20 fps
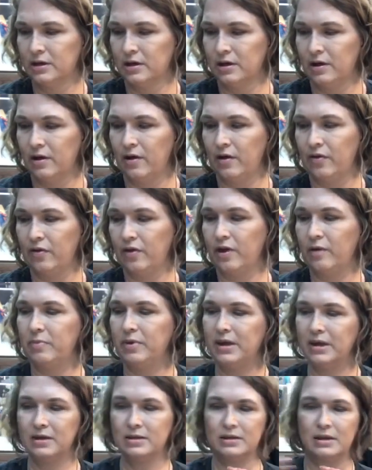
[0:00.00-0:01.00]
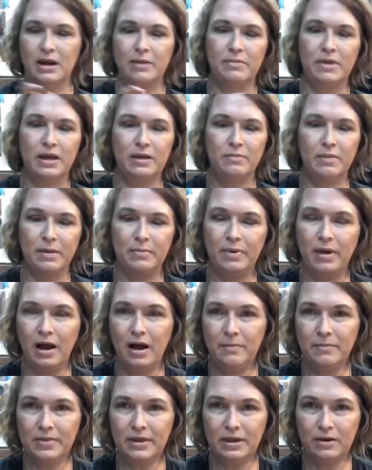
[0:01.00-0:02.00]
the piece that I made my
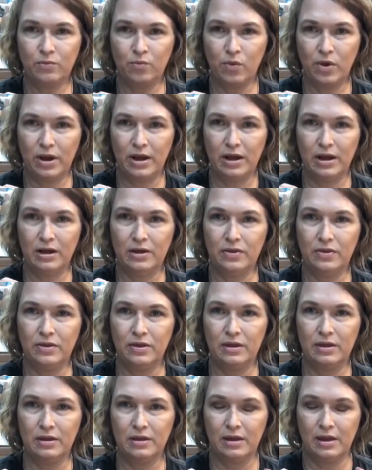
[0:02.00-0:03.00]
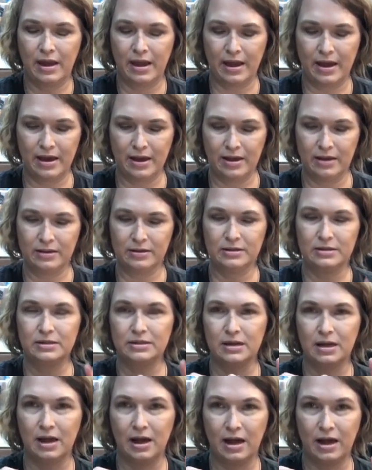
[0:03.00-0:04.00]
pumpkin with, and
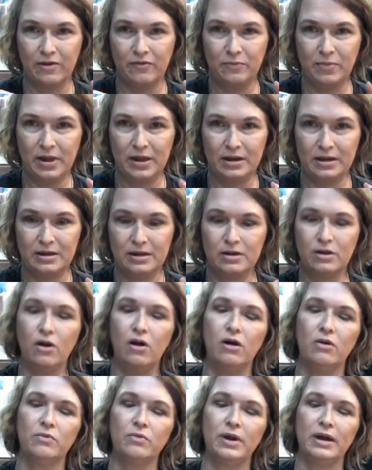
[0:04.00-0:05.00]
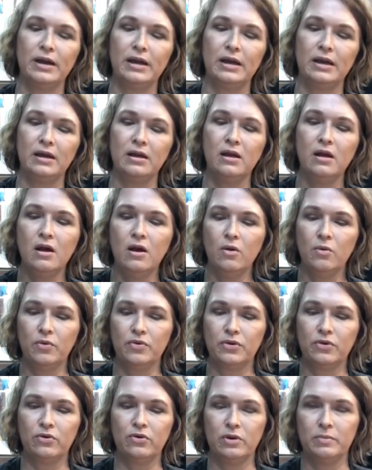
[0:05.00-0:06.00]
I've painted it already with
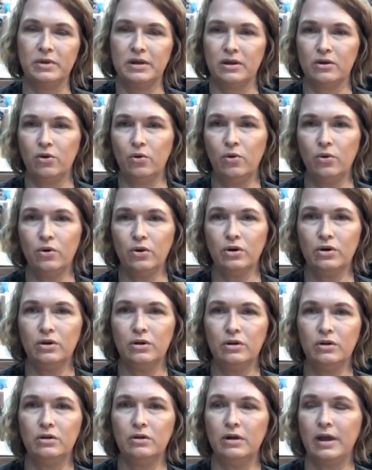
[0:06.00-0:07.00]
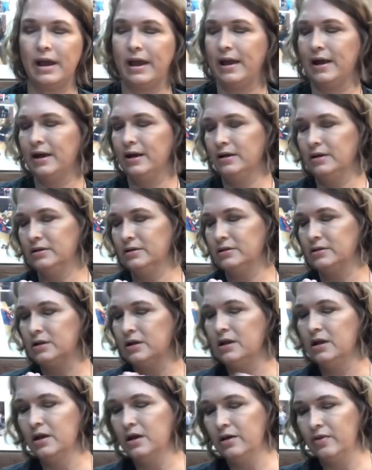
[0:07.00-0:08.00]
the Caribbean coral and
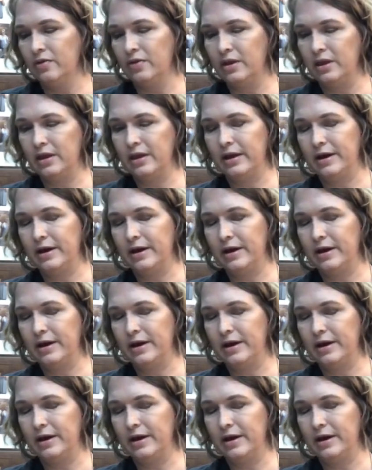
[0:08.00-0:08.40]
the